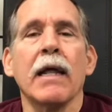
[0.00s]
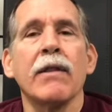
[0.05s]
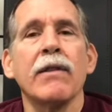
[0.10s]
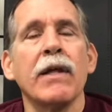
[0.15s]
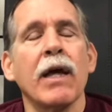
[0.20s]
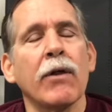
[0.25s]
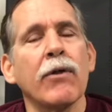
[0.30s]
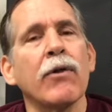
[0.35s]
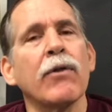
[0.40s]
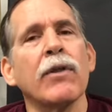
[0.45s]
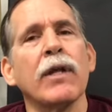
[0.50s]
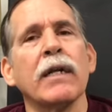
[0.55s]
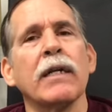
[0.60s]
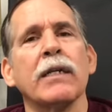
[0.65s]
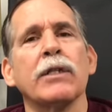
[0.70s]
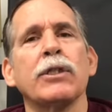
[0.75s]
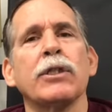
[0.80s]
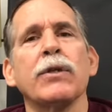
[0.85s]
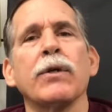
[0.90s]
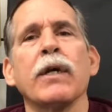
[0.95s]
The other thing
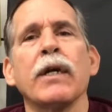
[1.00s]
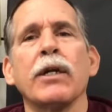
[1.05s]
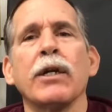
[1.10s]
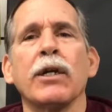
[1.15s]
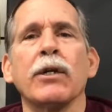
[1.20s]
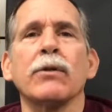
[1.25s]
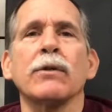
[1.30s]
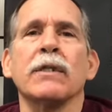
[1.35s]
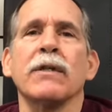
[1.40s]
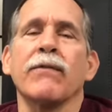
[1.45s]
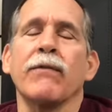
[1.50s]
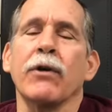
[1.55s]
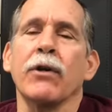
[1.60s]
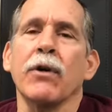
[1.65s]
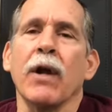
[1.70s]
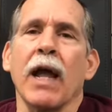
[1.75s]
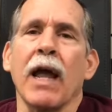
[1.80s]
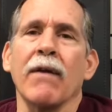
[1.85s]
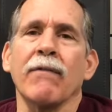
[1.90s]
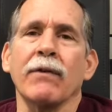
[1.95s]
that you can use if
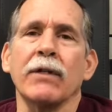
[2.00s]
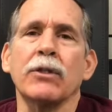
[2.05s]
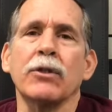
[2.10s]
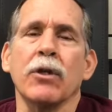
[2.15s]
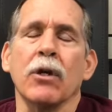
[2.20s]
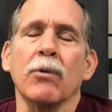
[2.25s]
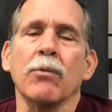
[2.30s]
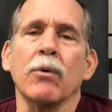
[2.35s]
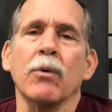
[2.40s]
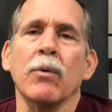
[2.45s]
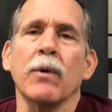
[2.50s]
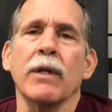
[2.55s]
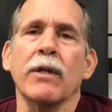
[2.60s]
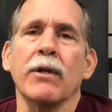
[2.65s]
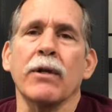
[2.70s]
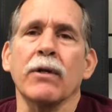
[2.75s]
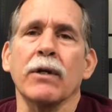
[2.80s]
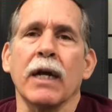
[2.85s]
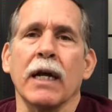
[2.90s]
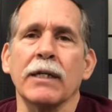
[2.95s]
you're having trouble
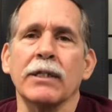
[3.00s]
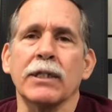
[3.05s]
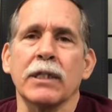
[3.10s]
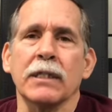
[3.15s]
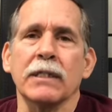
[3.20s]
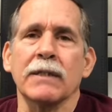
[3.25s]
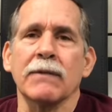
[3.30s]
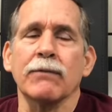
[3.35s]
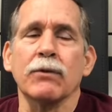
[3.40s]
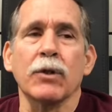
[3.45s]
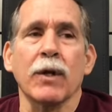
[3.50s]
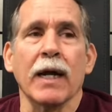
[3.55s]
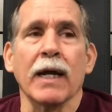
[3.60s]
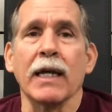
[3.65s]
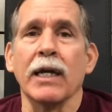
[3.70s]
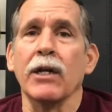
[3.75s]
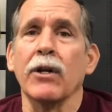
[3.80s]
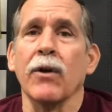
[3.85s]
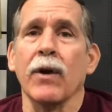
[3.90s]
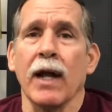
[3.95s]
with your digestive
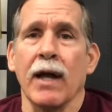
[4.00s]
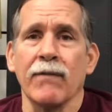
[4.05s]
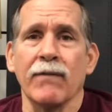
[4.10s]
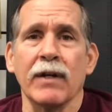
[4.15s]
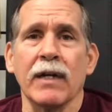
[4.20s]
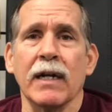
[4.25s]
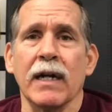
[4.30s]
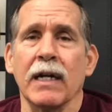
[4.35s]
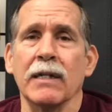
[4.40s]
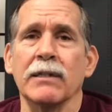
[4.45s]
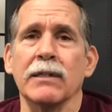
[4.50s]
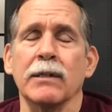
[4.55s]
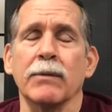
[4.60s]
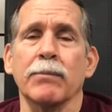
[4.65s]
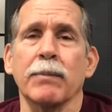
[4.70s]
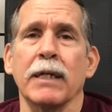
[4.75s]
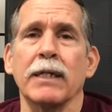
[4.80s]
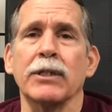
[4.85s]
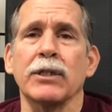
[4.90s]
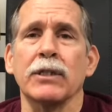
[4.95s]
tract and you're having
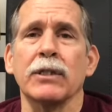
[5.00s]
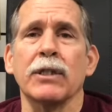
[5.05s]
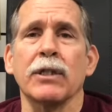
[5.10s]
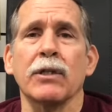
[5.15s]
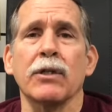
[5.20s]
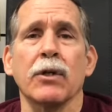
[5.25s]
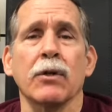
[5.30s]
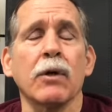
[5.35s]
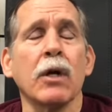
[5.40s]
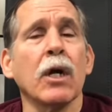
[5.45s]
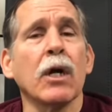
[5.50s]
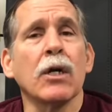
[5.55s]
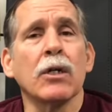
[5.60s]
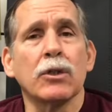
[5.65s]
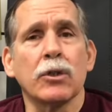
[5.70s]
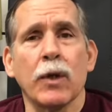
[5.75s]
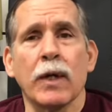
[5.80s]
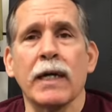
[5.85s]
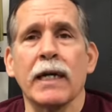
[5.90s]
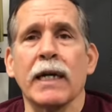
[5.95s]
constipation and you're
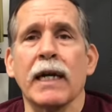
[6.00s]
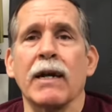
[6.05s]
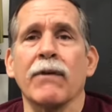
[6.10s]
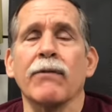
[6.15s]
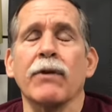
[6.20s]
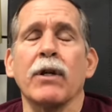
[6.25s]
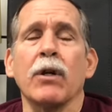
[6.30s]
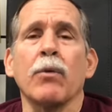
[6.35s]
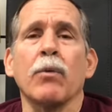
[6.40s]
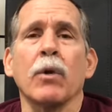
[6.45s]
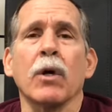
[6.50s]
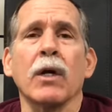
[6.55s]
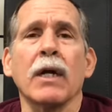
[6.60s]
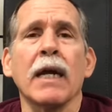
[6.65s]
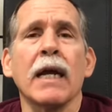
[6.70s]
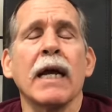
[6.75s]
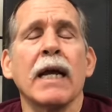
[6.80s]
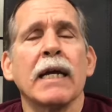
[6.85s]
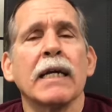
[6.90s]
trying to get everything to work,